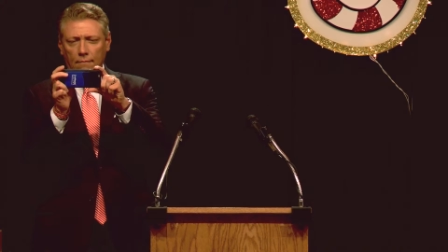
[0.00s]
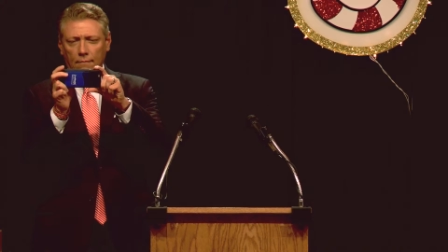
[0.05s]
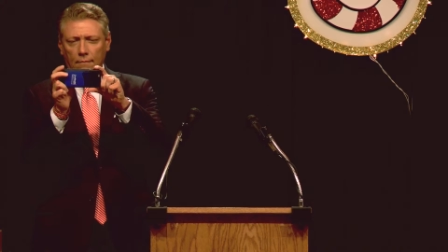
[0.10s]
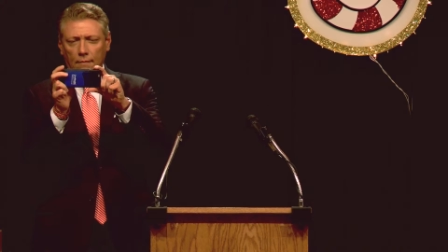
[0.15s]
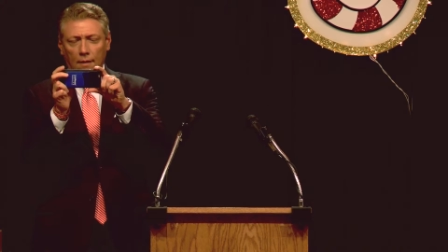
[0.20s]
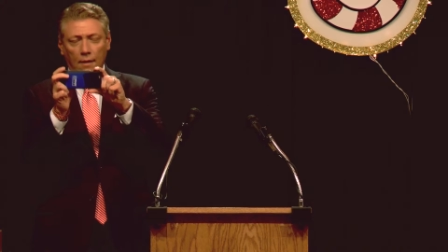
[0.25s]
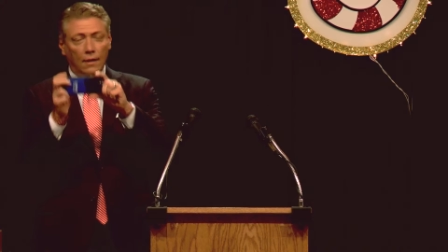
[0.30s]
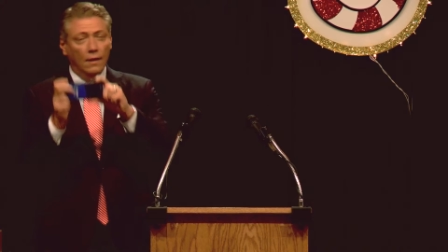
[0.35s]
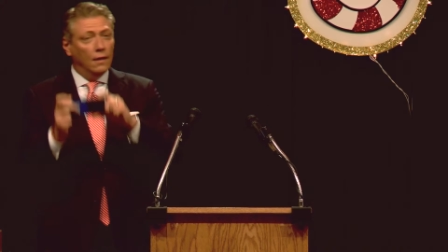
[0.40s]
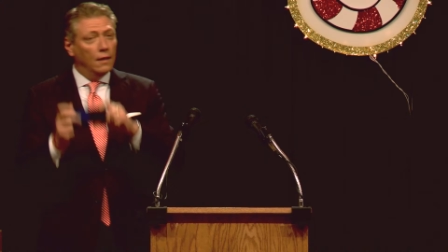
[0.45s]

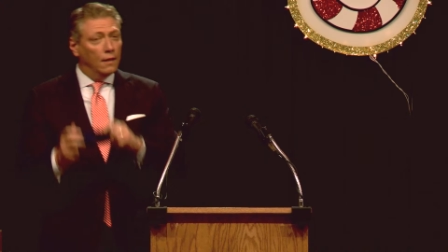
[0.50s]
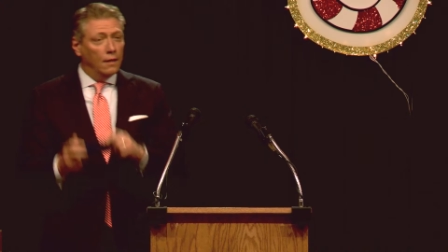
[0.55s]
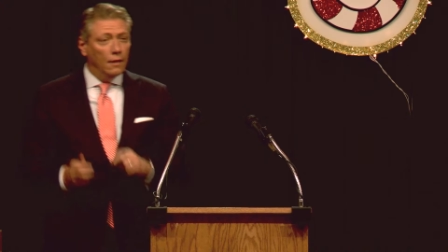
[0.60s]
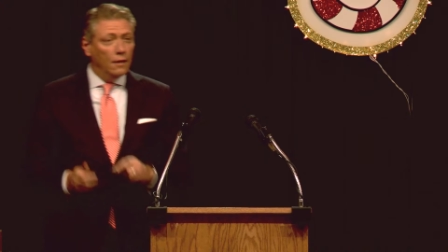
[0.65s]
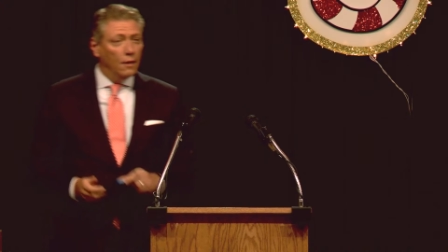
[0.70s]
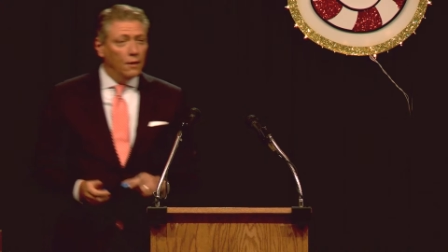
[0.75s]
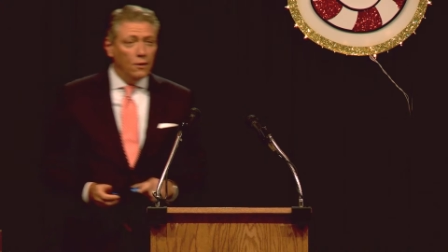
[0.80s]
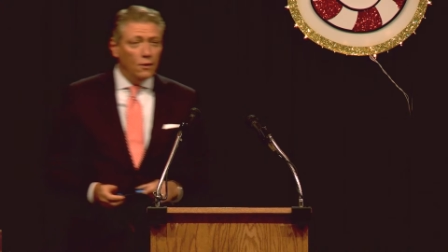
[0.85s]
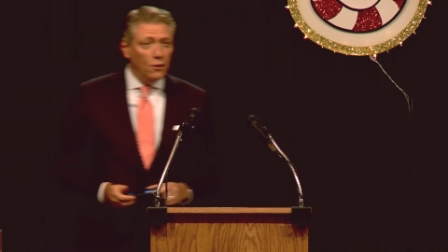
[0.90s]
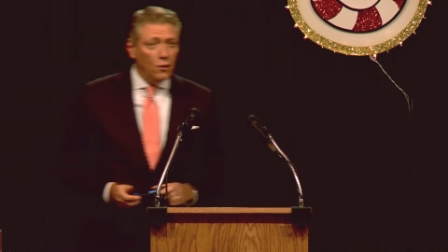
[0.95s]
How about an
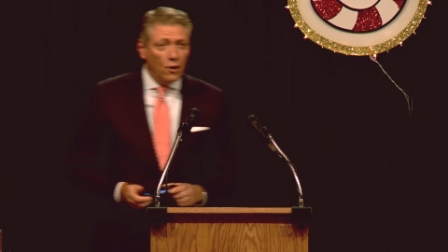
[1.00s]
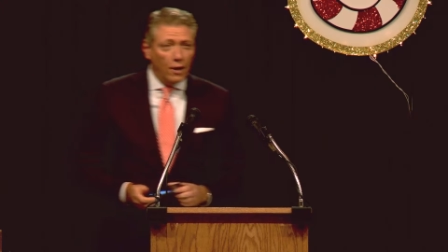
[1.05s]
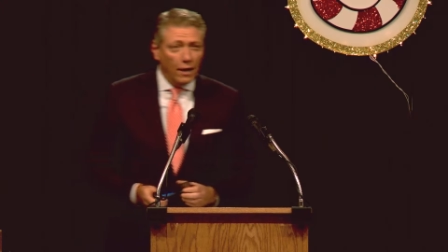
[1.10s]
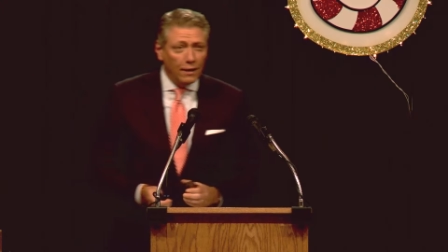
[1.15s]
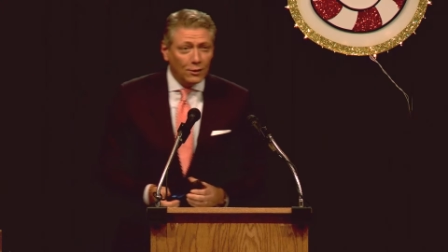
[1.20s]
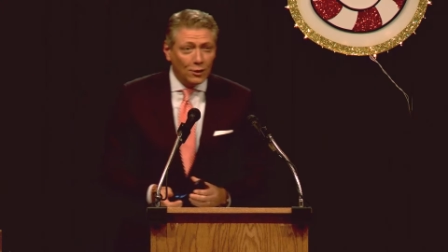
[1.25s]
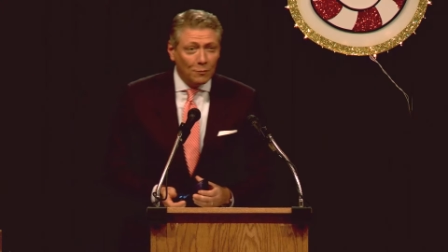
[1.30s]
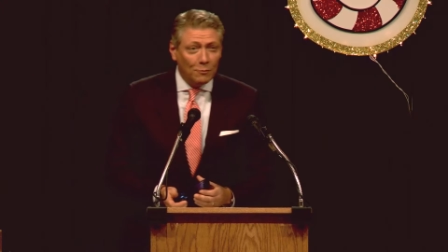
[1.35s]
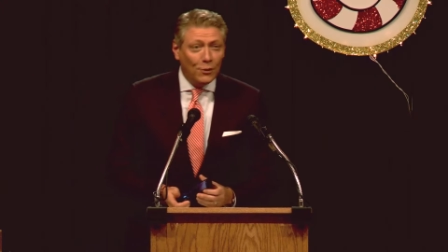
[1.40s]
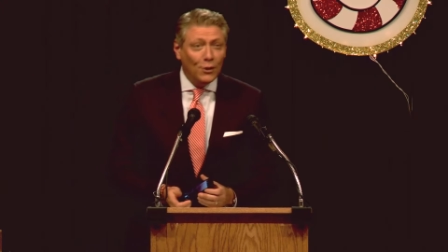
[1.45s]
Elfie? You
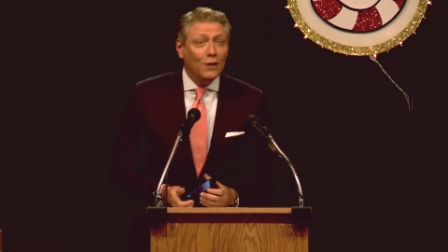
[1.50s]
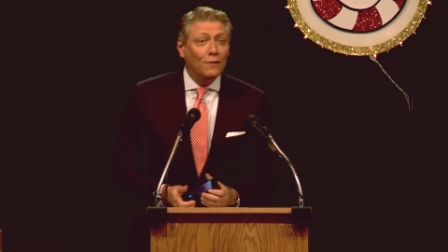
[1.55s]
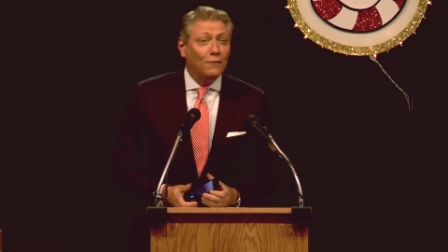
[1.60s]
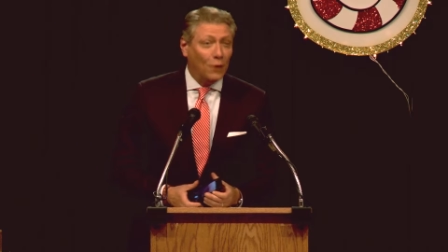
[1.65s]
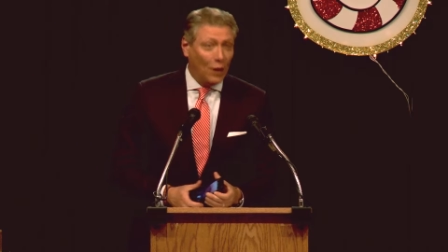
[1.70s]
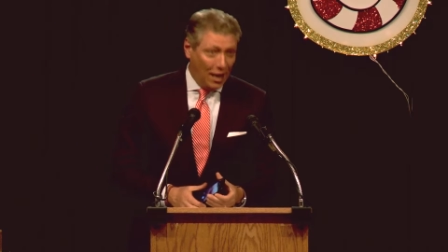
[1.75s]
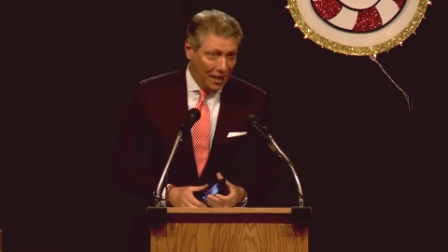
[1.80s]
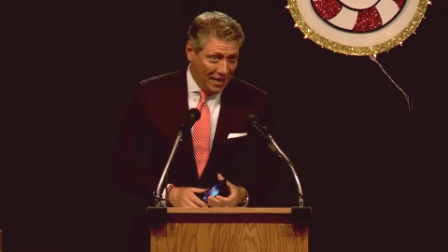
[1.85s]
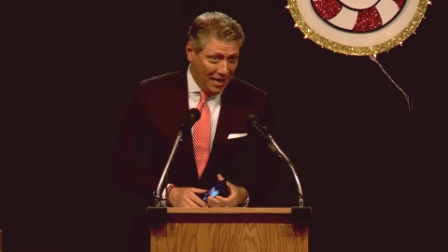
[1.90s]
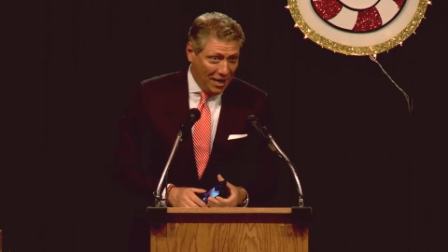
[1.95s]
guys are
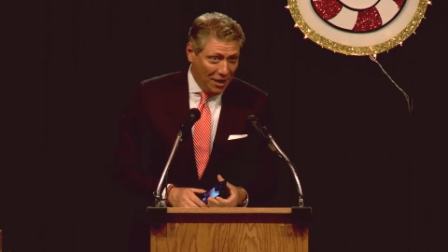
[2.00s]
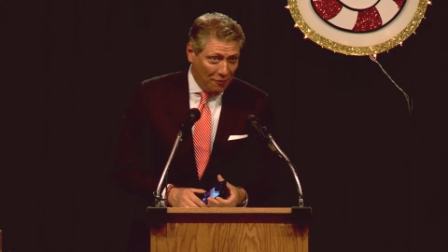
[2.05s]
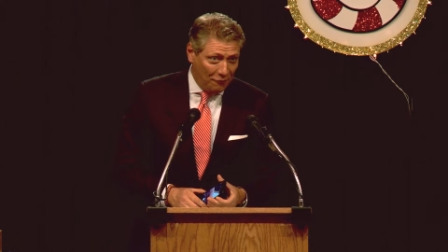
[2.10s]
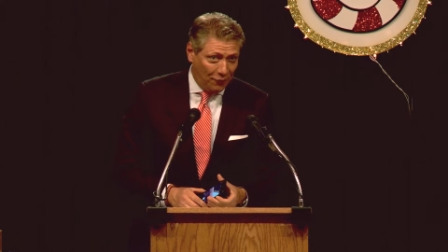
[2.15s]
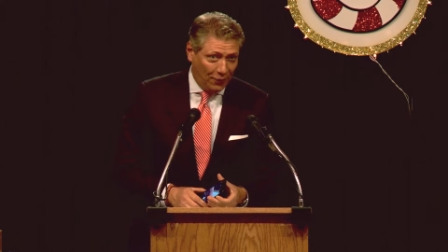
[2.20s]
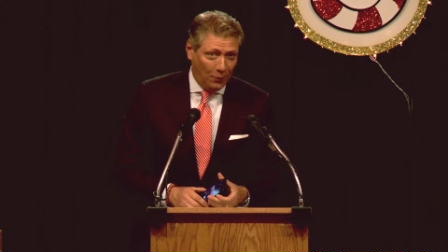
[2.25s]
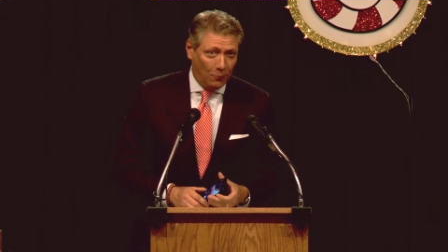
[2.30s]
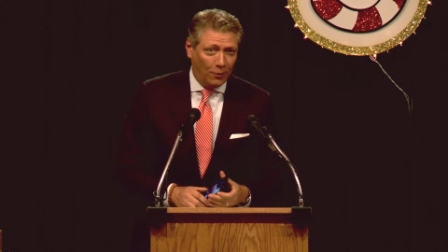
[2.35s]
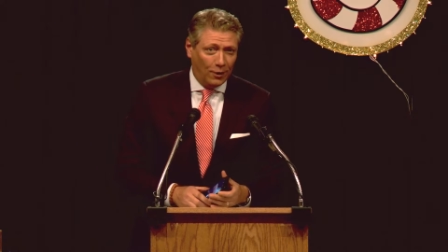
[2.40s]
beautiful. An Elfie.